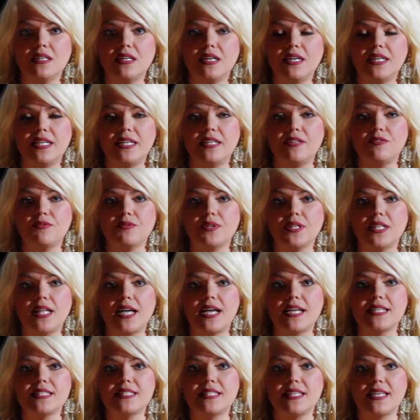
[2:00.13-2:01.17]
I didn't
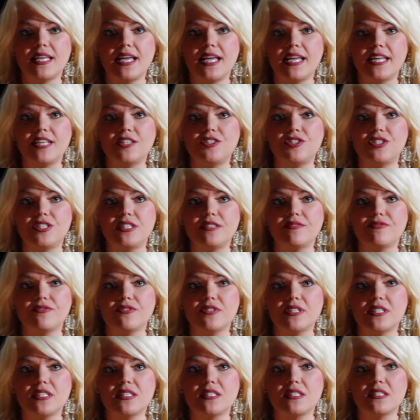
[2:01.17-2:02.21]
realize the age
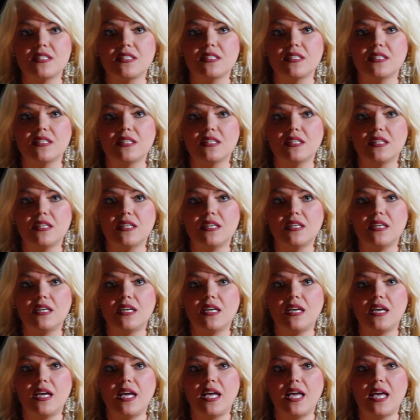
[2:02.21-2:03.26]
difference.
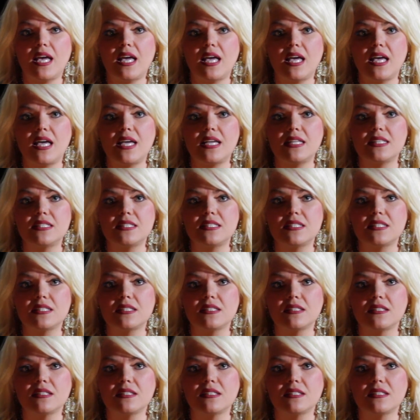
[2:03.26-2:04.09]
And